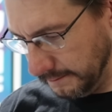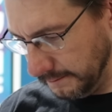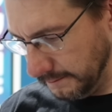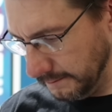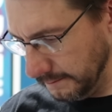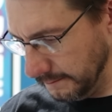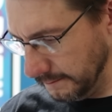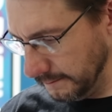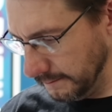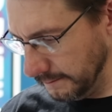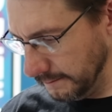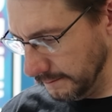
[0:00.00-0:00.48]

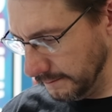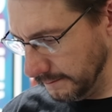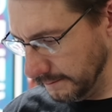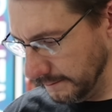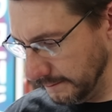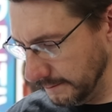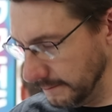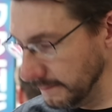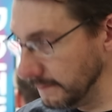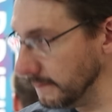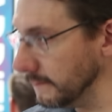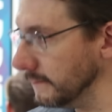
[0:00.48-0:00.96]

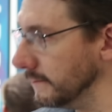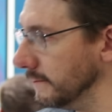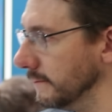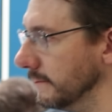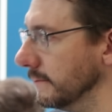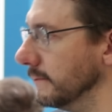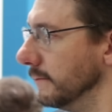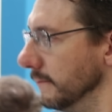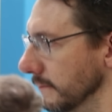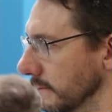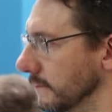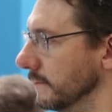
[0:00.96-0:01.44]

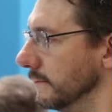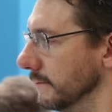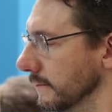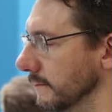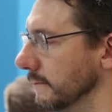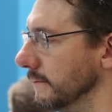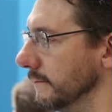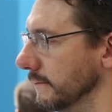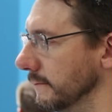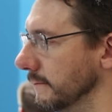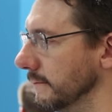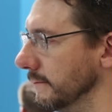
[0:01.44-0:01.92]

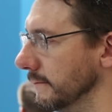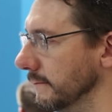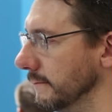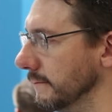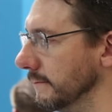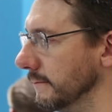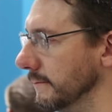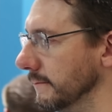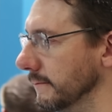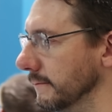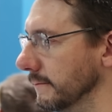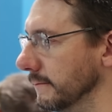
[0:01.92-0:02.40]

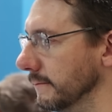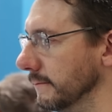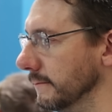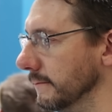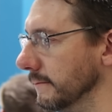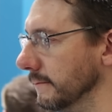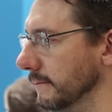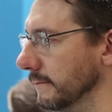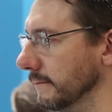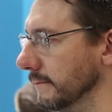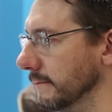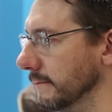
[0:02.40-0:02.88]
The person shown says nothing.